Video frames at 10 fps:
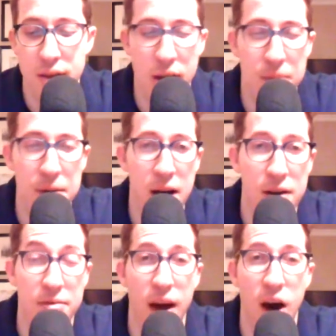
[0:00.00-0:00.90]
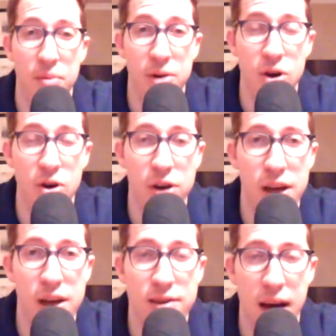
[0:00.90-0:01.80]
coming out of
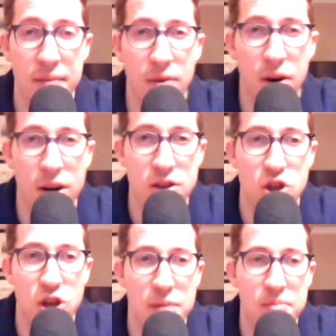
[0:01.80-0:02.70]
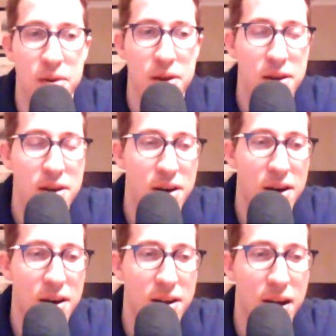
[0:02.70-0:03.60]
Albuquerque, Tom Vaughn's gym.
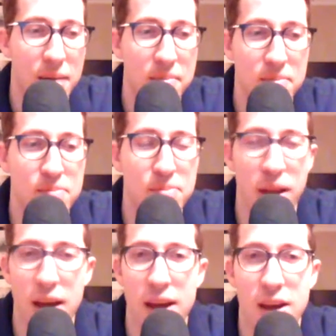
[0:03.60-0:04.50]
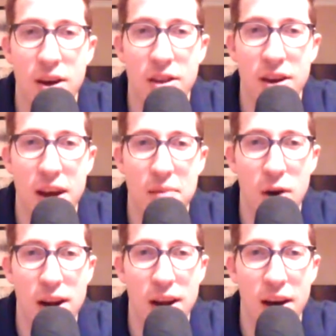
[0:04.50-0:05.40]
I'm blanking on the name
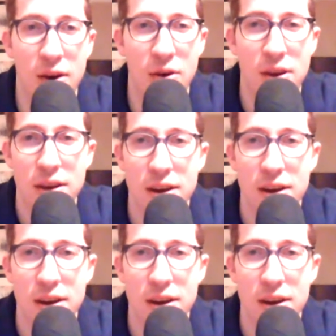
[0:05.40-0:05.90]
right now.